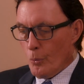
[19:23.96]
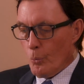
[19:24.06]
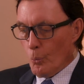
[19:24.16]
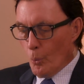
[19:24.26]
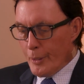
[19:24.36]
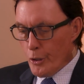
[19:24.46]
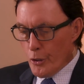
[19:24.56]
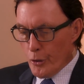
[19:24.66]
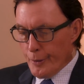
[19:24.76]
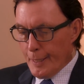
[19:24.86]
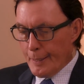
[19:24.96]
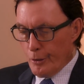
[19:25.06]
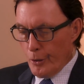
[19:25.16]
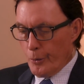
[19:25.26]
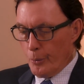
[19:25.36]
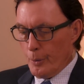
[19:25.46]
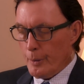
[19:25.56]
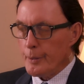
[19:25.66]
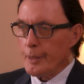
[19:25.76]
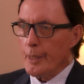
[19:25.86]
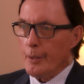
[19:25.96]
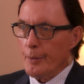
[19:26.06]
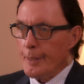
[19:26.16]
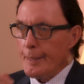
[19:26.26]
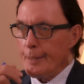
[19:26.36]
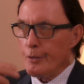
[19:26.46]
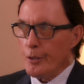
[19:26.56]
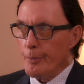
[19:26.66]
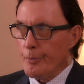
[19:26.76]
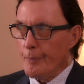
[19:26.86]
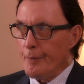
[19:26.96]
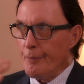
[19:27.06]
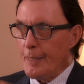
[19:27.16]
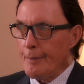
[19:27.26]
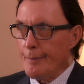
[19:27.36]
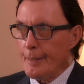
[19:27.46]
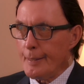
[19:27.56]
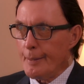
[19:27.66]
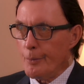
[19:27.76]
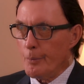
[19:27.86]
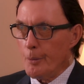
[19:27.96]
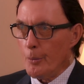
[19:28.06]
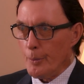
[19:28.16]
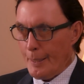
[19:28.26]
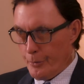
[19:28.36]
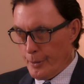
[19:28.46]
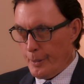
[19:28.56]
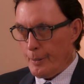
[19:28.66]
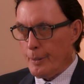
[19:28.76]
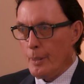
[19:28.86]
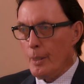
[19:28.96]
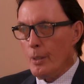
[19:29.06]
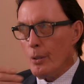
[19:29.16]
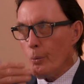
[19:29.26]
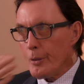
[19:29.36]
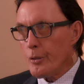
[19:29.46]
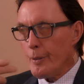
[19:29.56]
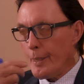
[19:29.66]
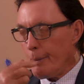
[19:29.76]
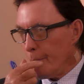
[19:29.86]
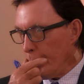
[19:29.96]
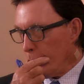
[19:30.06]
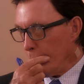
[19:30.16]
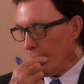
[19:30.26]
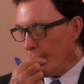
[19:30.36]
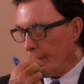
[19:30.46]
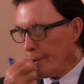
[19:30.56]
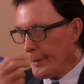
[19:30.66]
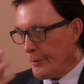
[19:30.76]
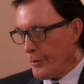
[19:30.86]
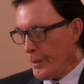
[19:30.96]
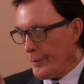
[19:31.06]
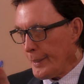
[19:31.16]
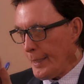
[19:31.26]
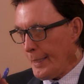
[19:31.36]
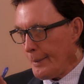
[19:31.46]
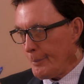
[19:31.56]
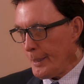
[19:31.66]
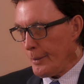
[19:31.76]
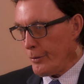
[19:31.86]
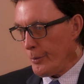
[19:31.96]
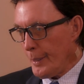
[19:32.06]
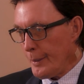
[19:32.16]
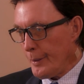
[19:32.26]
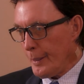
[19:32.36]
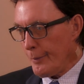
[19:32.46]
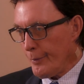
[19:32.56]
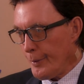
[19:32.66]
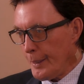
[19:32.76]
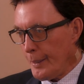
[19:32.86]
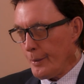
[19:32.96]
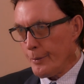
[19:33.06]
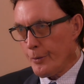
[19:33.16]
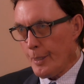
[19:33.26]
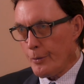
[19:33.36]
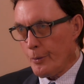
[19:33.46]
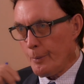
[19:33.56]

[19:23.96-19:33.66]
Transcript: What should they do, in terms of if they think they were molested, what should they immediately do? Considering AB 218, 3-year statute of